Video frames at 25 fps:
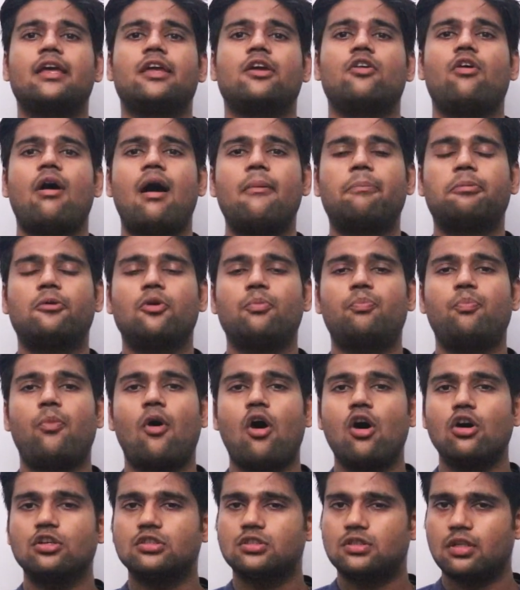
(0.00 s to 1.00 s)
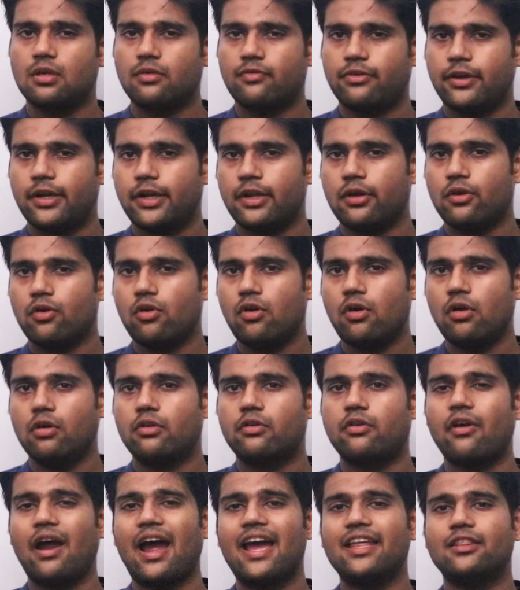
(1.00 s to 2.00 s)
you have to pause the video,
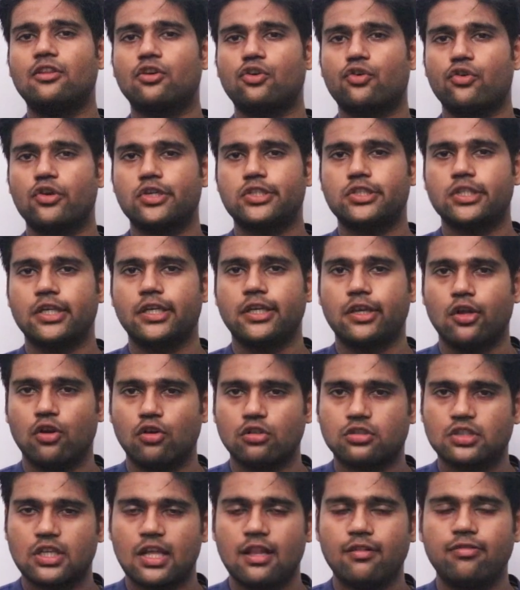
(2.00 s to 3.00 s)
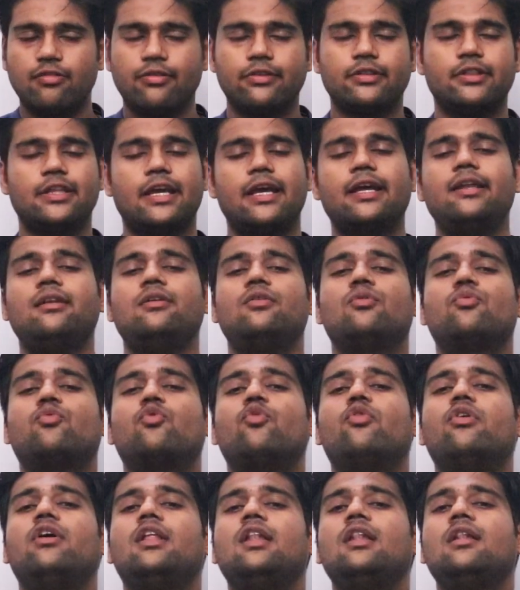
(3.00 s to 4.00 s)
try the question yourself, then
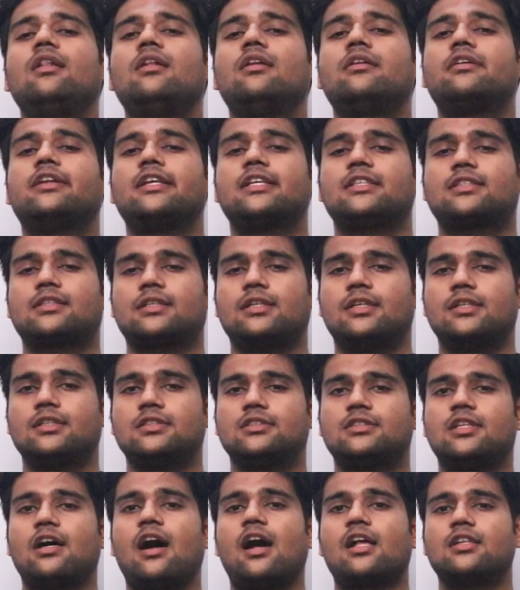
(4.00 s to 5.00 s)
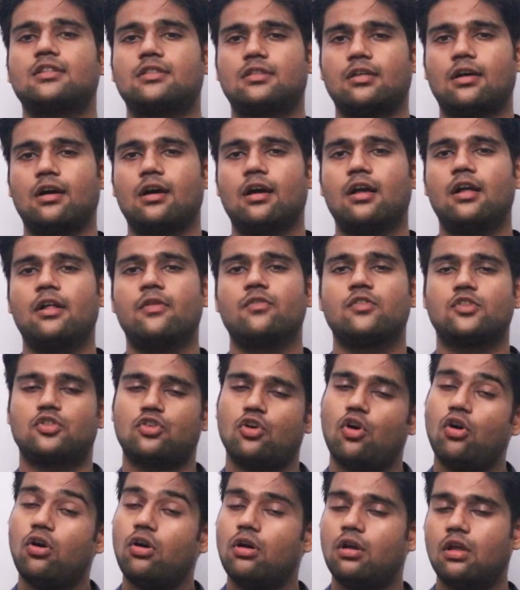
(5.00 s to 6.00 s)
we'll discuss the answer.
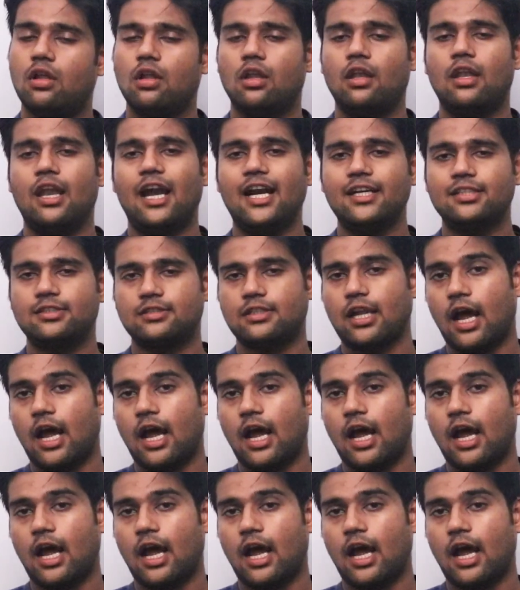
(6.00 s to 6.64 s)
So let's